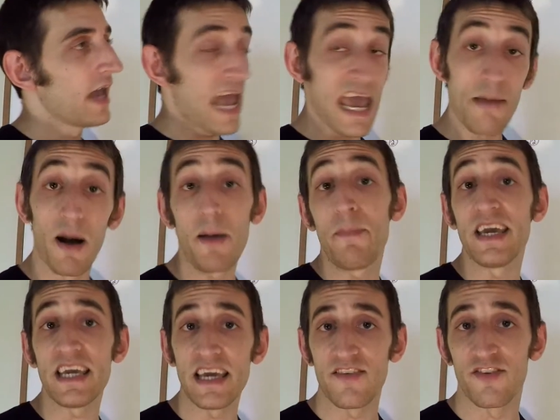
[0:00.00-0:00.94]
It might be
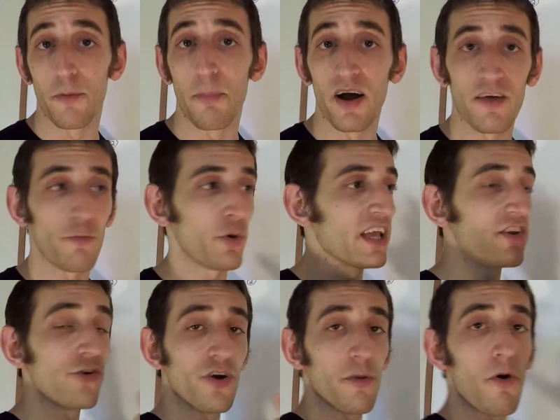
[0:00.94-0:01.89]
easier, but if we can
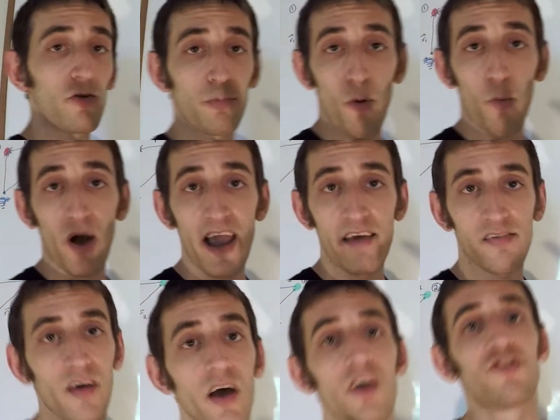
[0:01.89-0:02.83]
do it in multiple ways,
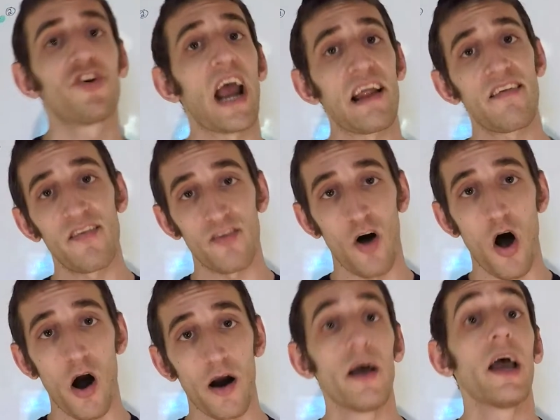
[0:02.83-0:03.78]
chances
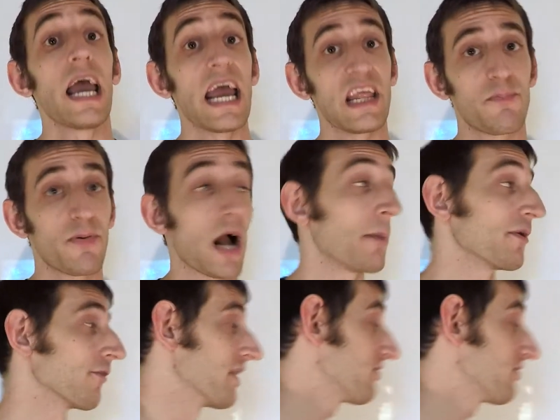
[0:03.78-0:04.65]
are it's probably right.